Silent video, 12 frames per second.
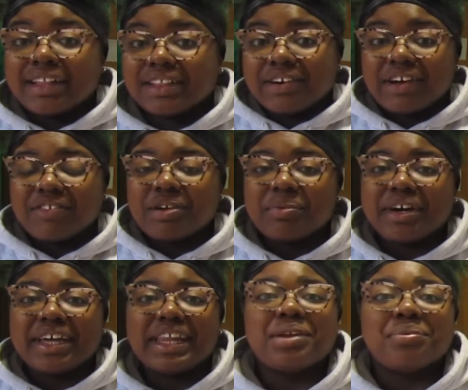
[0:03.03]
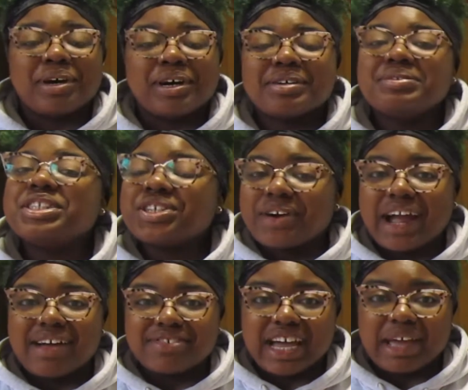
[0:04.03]
Hello everyone and welcome to
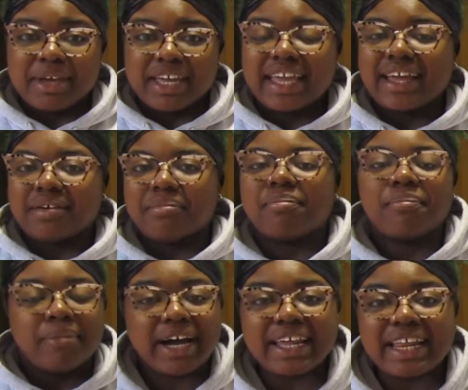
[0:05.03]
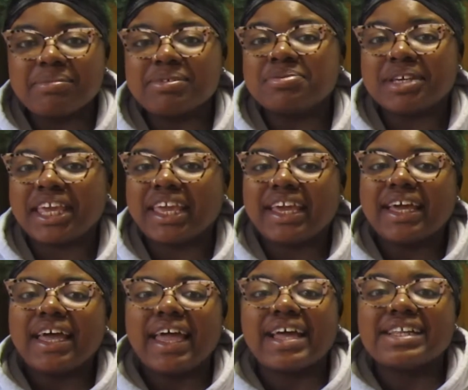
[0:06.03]
Craft Time at Camp. My name is
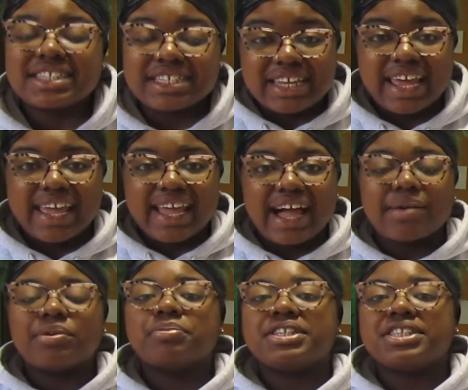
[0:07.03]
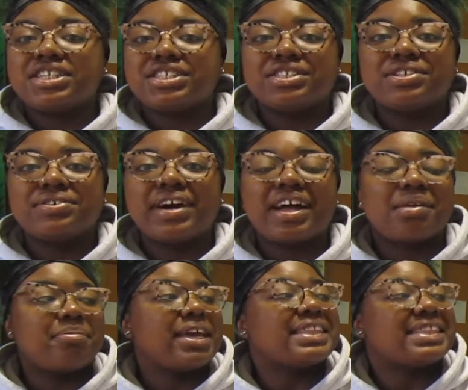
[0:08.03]
Makia and today I will be teaching you how
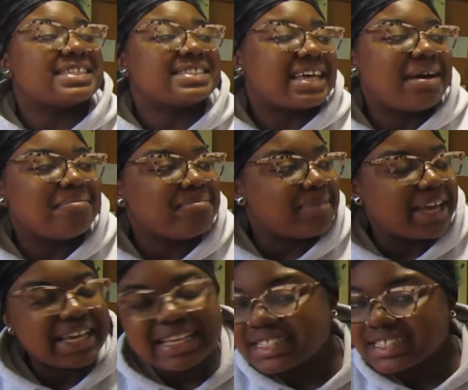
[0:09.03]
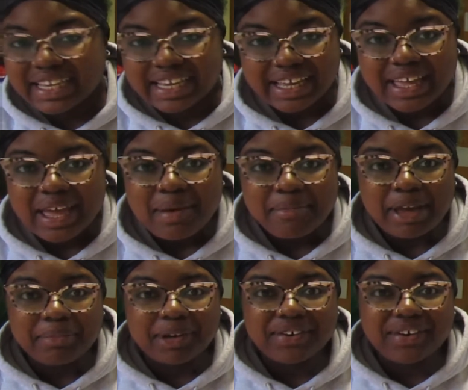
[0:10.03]
to make this amazing
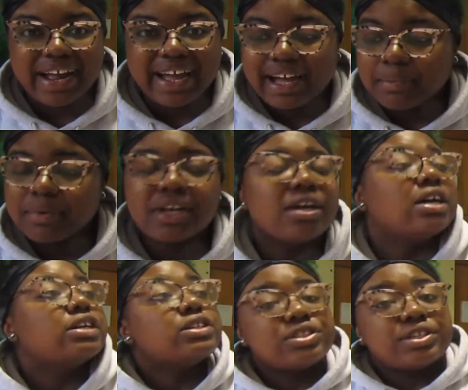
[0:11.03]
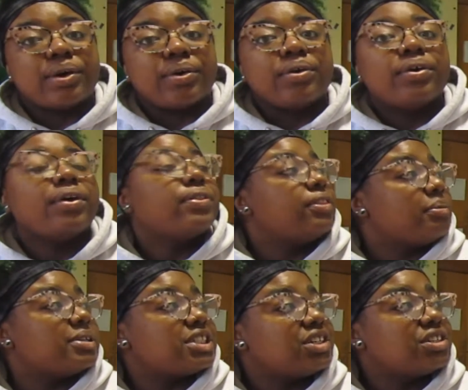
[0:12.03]
paper crab. So the
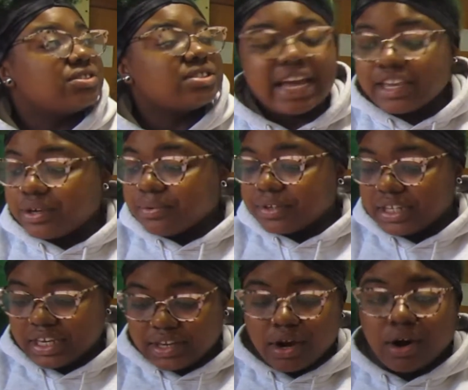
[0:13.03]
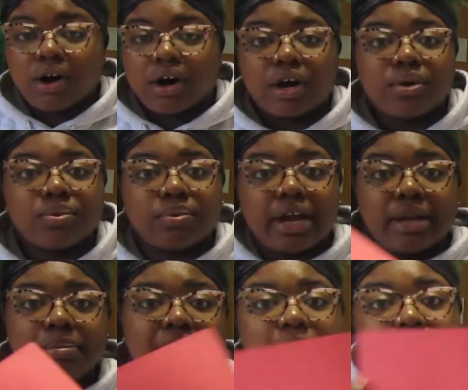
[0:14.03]
materials that you will need are
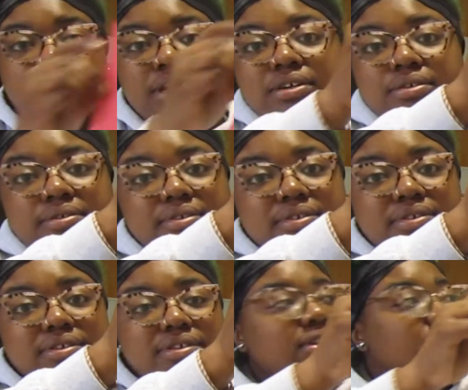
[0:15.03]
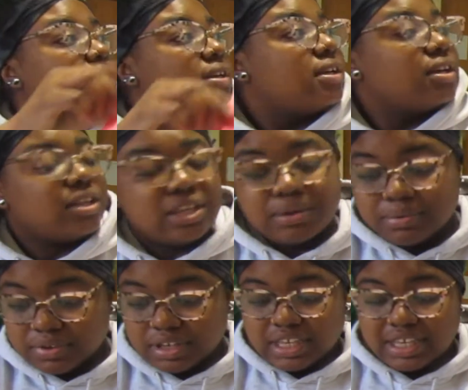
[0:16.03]
red paper, you
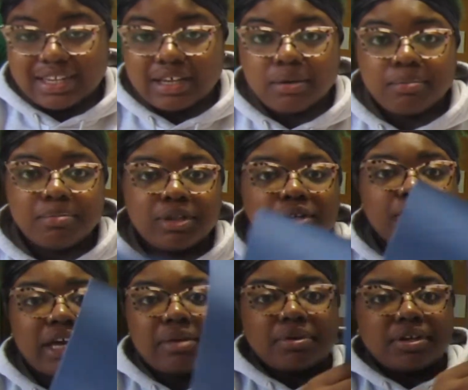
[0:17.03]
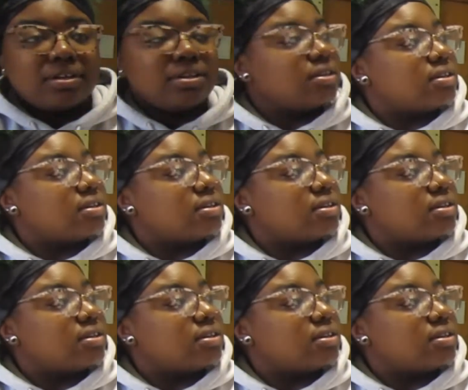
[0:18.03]
will need blue paper,